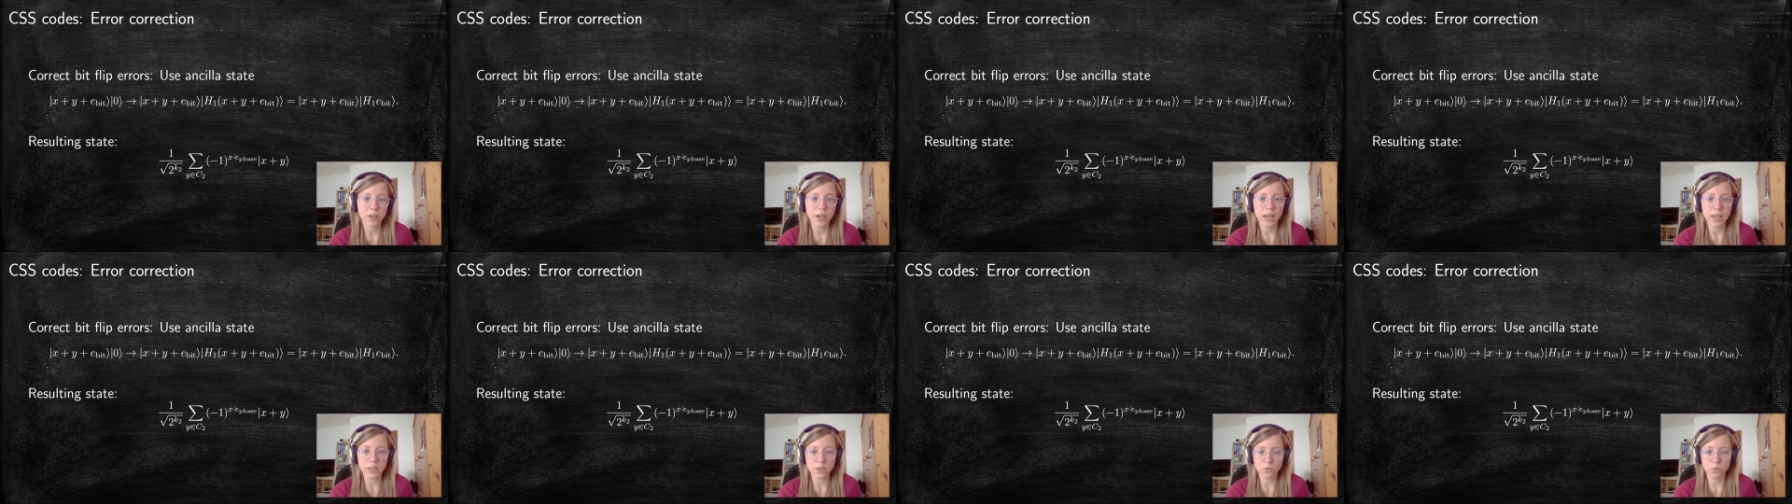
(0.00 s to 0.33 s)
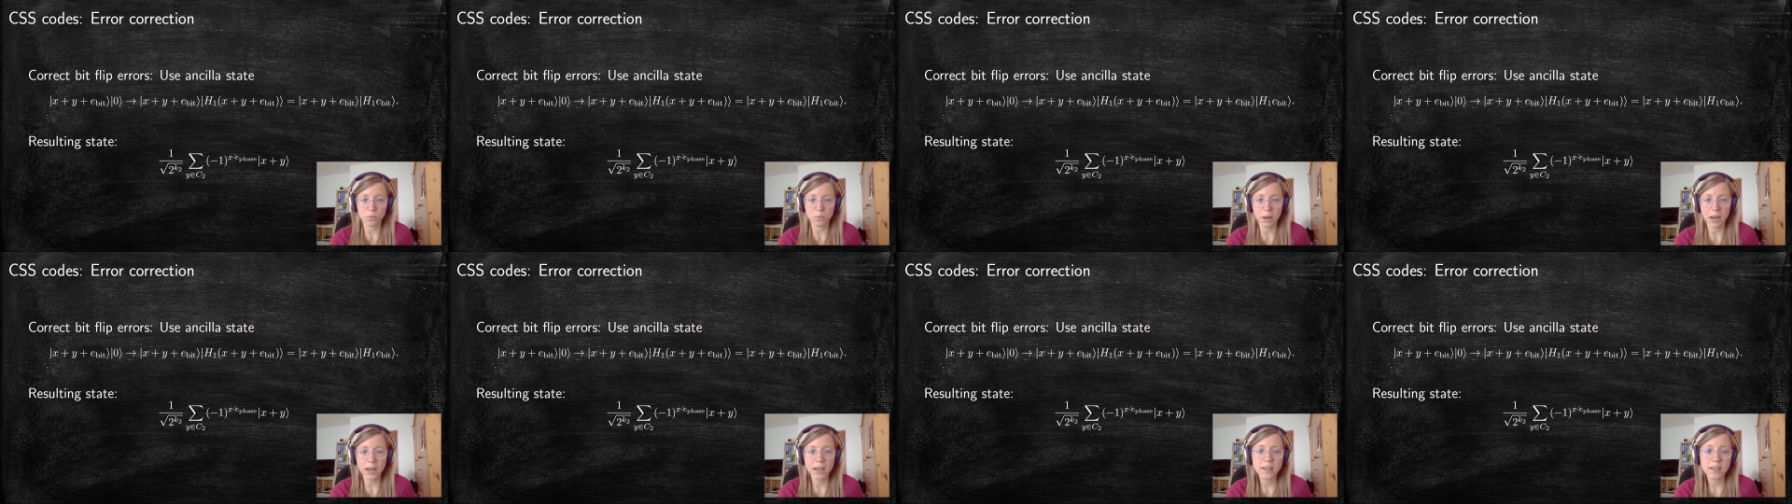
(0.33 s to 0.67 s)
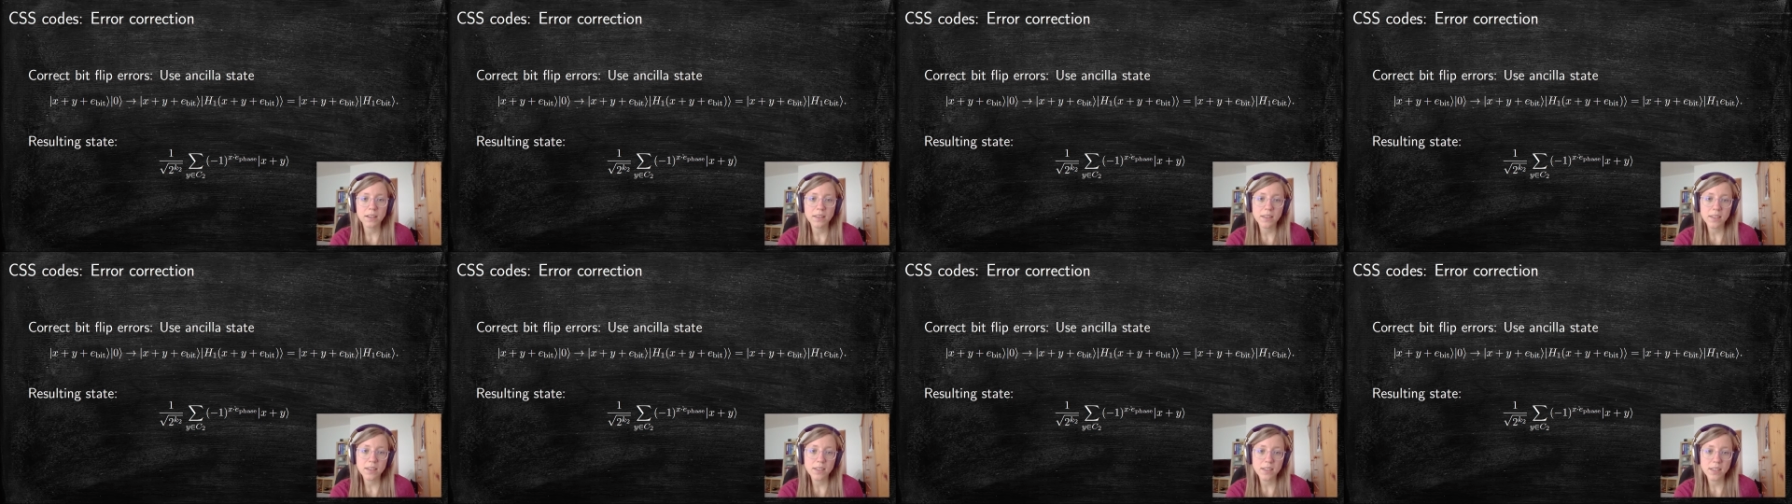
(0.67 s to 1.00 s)
has
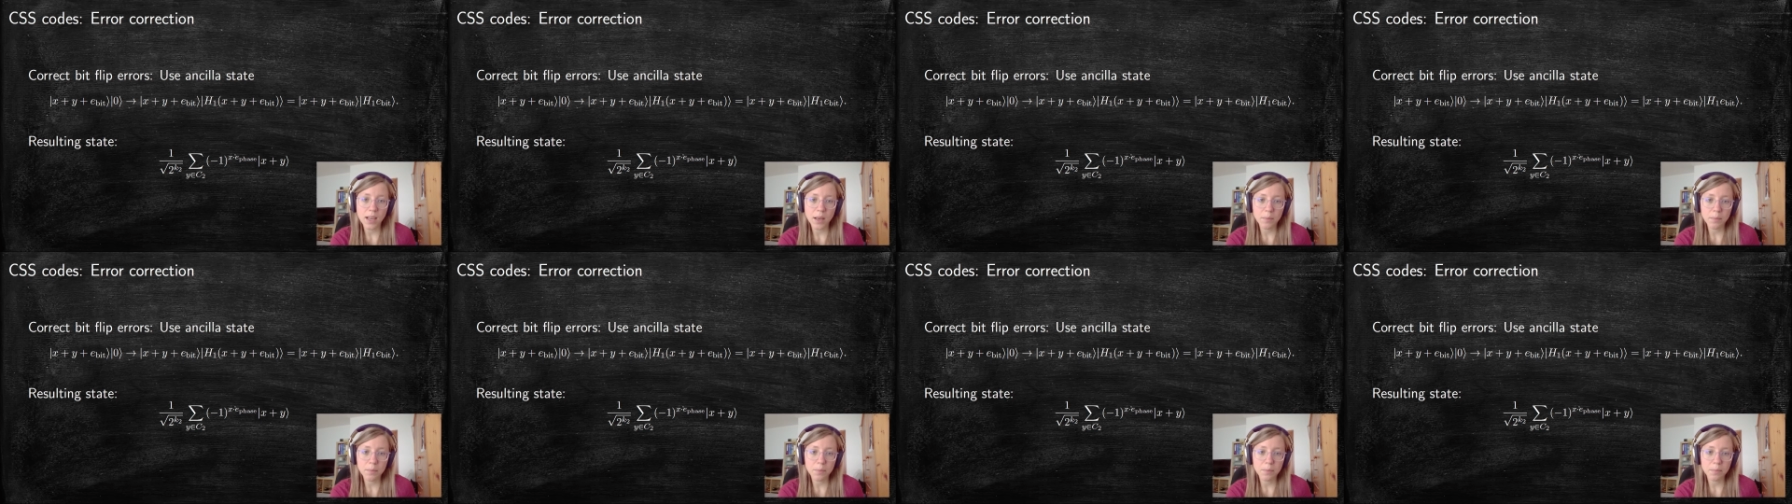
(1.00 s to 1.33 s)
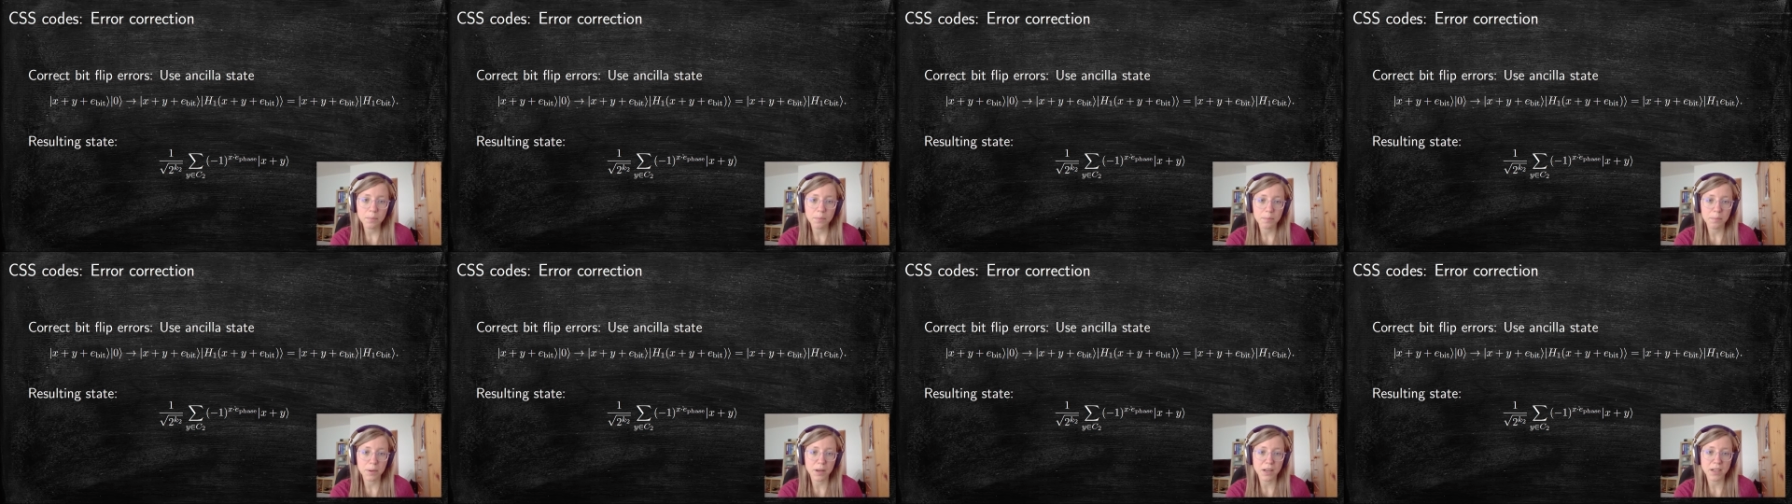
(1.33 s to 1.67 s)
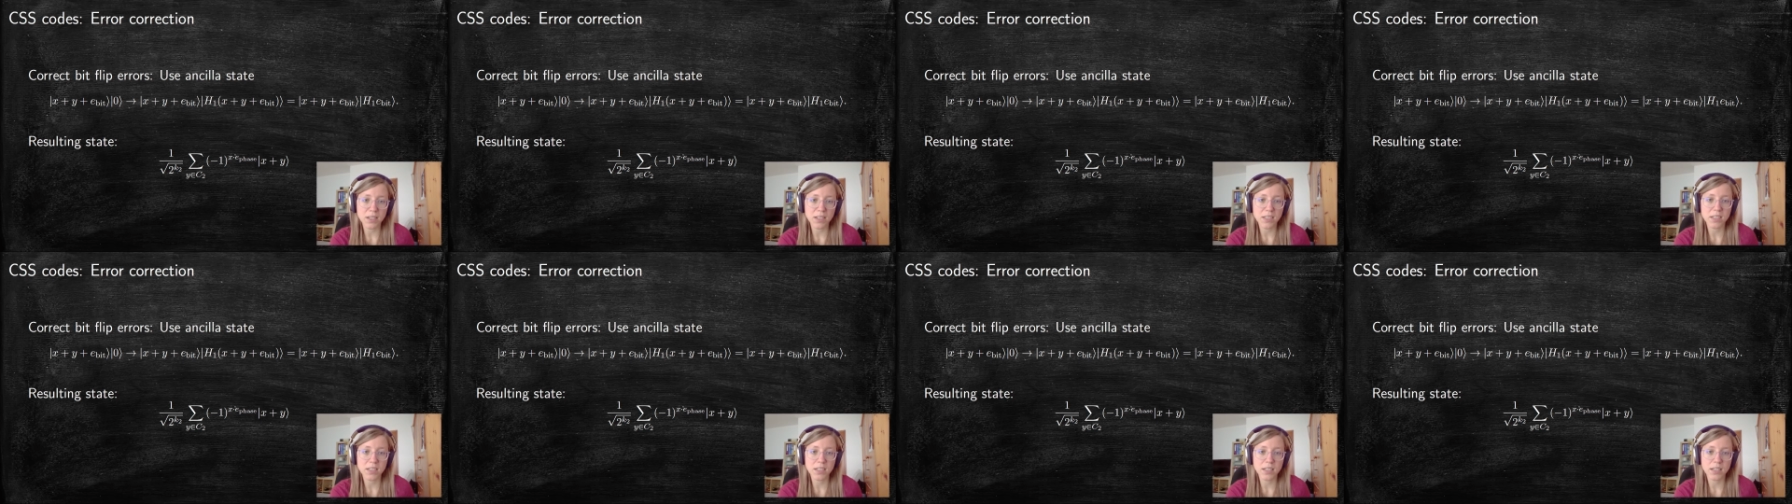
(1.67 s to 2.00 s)
remained in the sum,
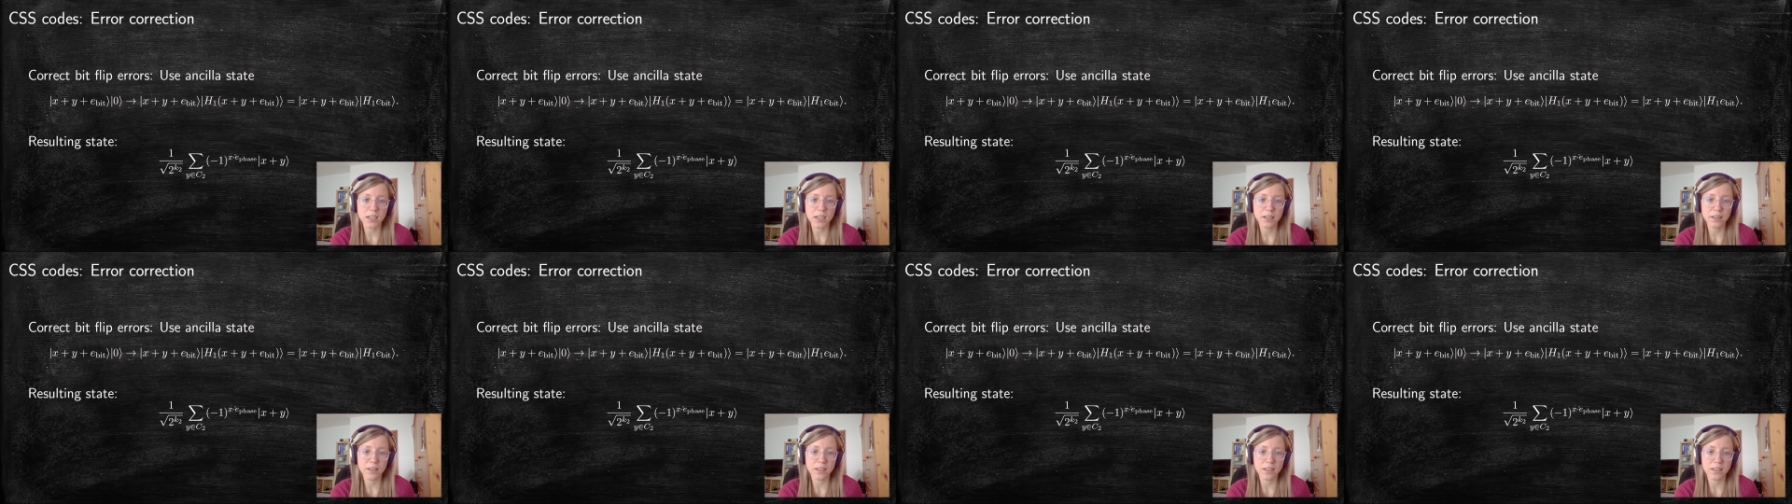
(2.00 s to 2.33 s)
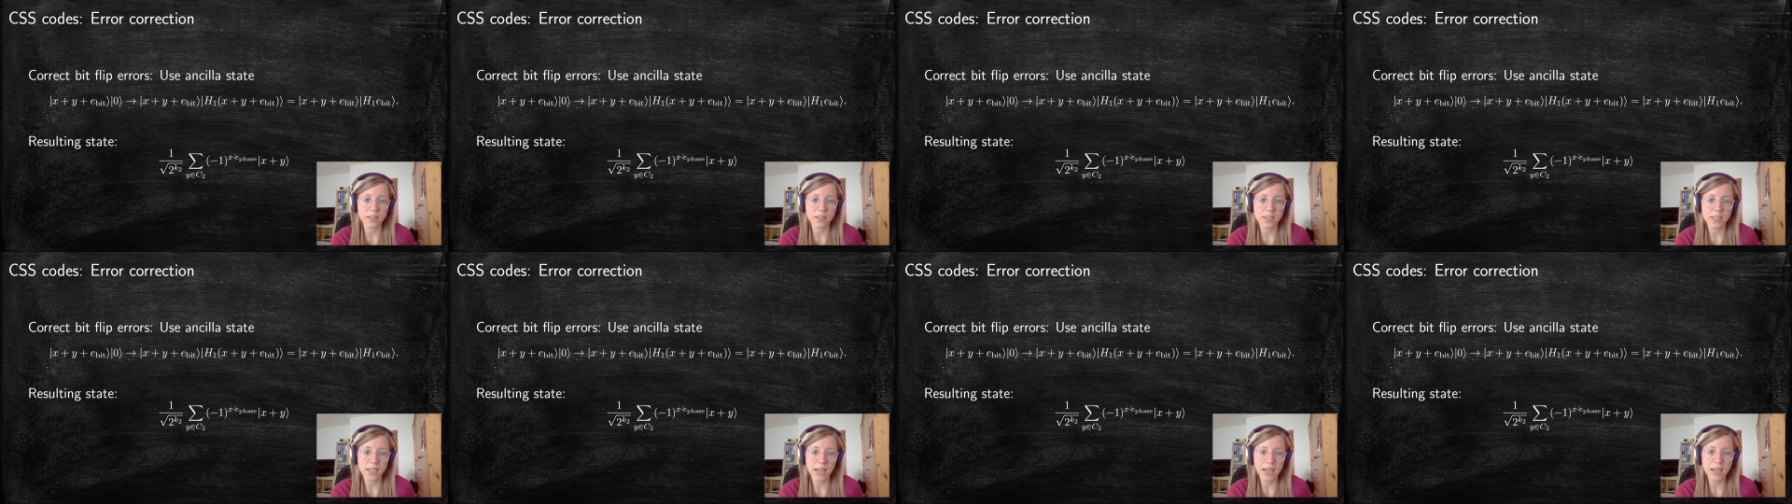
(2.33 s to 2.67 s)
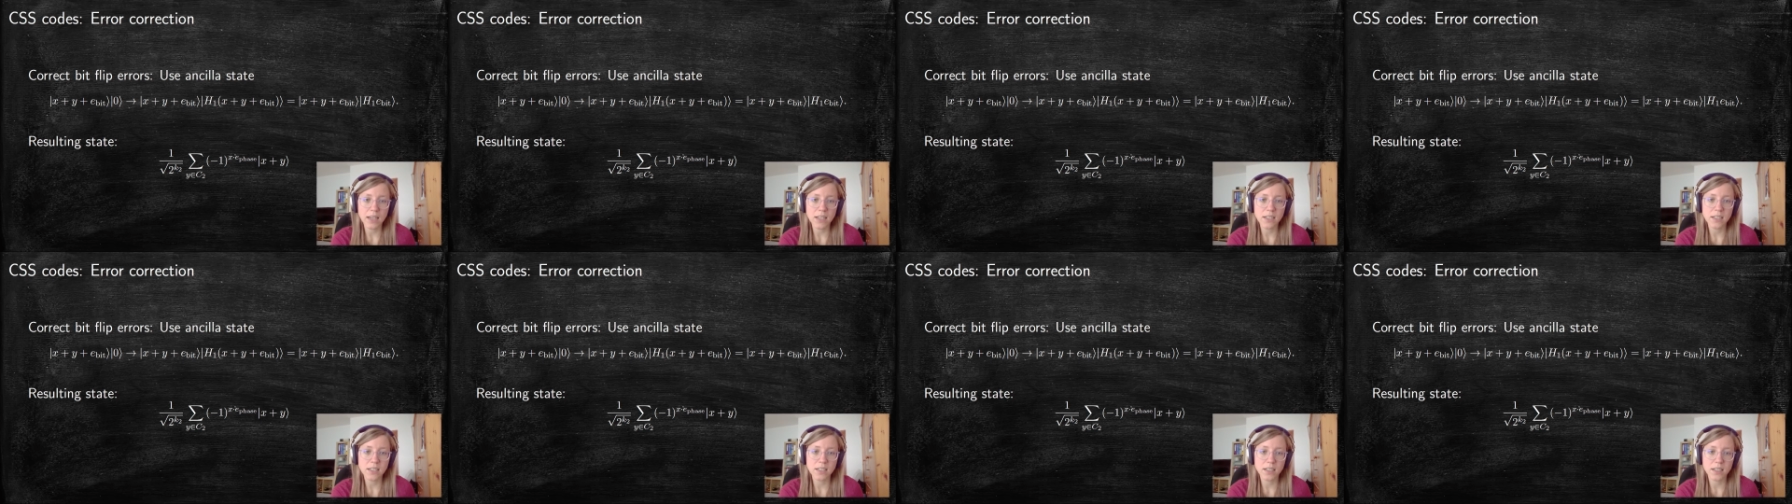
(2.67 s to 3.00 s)
but in the
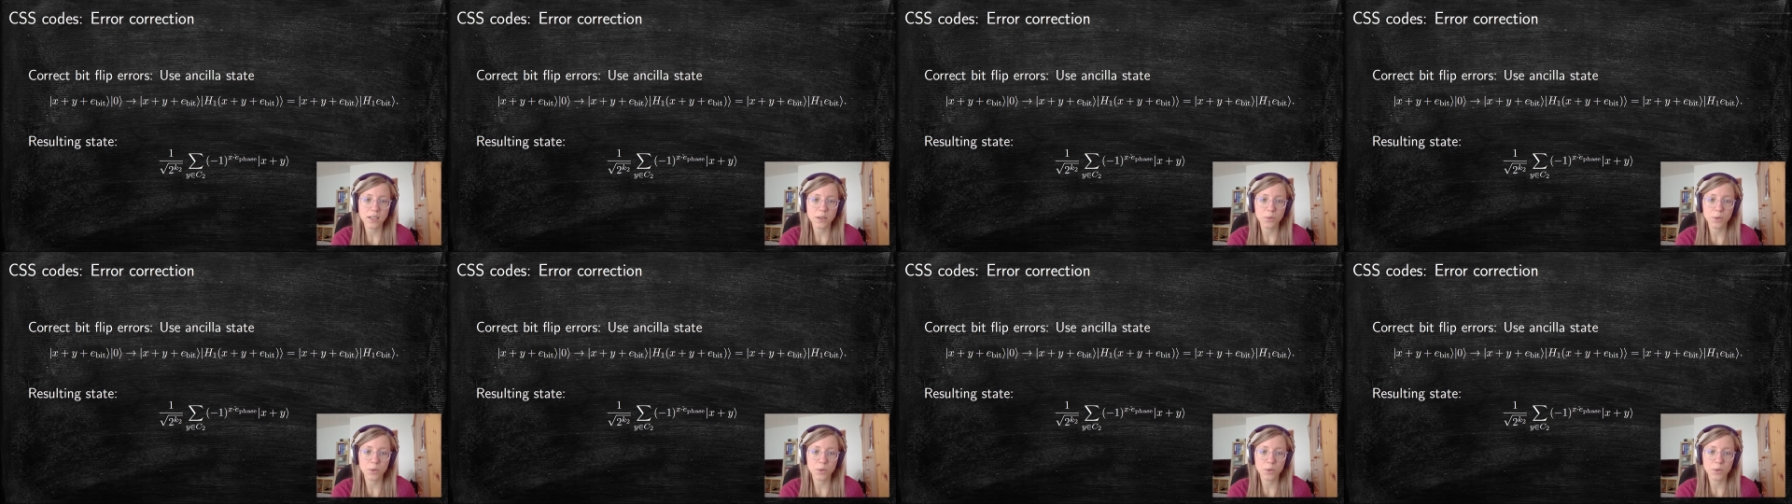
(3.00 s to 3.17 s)
state